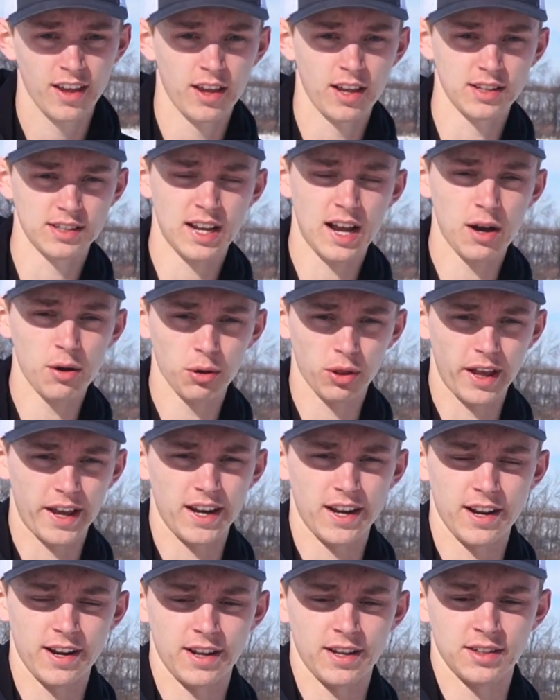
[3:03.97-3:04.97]
is how
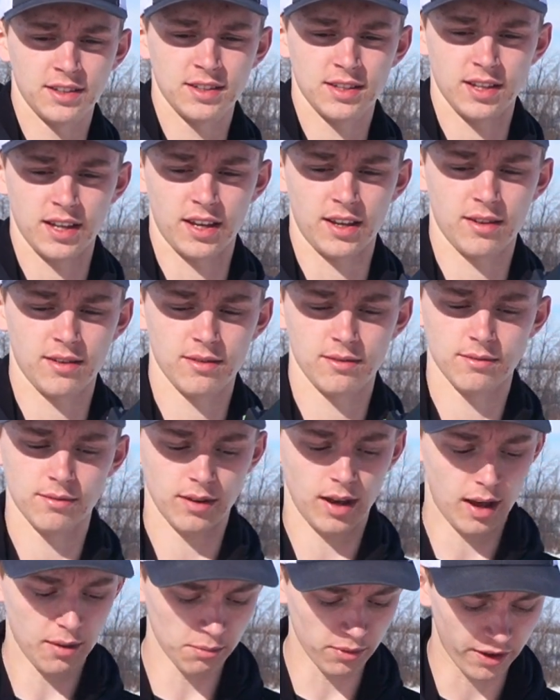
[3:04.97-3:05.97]
light it is. Like,
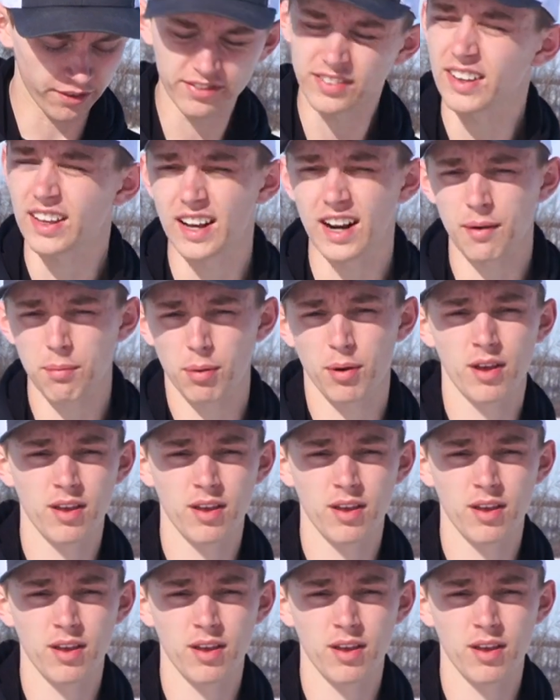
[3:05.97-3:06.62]
I'm lifting it up